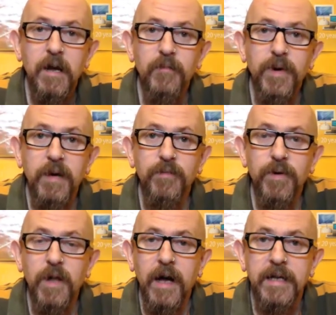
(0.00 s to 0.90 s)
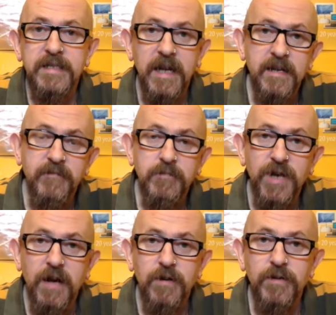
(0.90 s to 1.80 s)
People like Sandy from
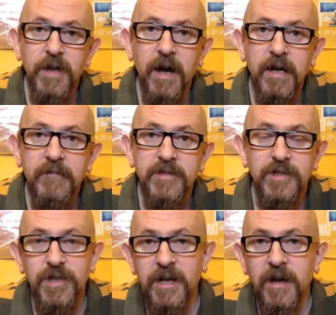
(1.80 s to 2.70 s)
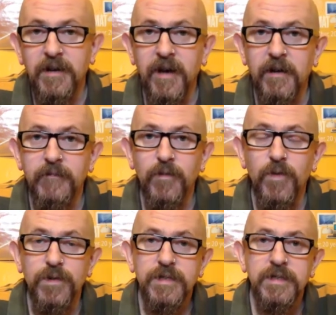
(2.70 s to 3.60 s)
Jack Law Knives and Jedi Knight of the
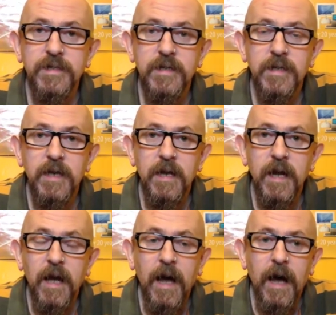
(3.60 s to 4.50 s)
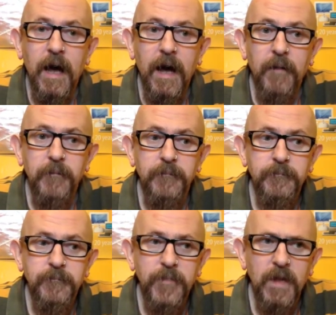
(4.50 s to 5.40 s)
Woods.
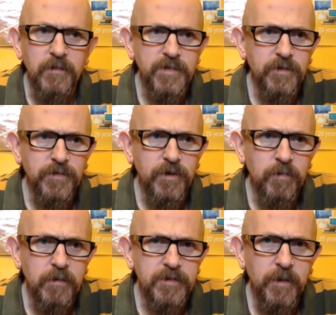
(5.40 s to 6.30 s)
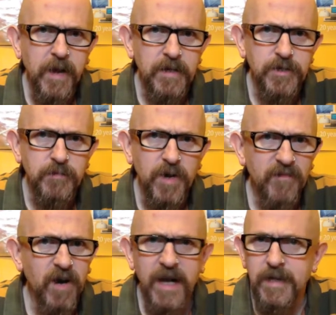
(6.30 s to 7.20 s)
There was another couple I was going to mention, but I've
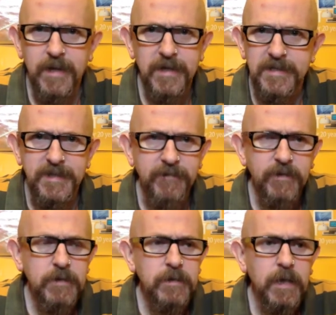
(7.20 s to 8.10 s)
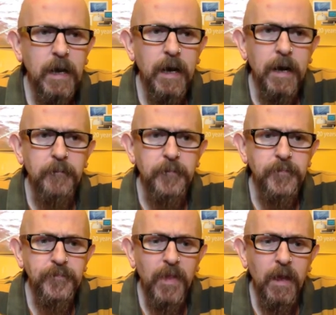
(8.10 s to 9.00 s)
got Head Like a Sieve. And
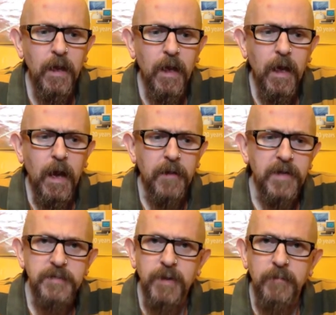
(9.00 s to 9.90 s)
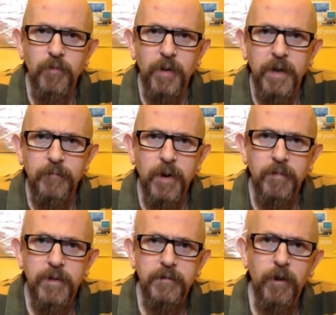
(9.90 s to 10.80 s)
these people, being
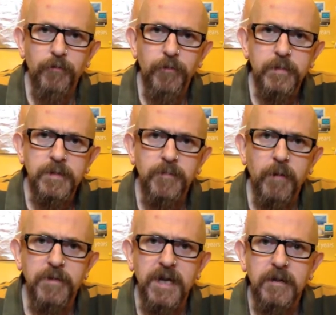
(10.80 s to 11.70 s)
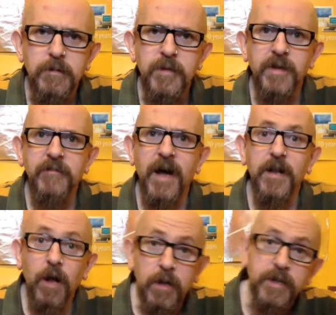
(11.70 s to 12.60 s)
proper grown-ups and proper gentlemen, have
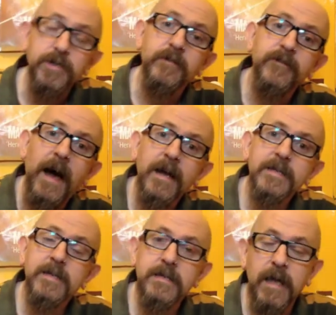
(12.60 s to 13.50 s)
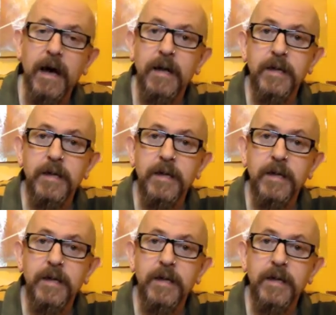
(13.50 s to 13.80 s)
acknowledged the fact that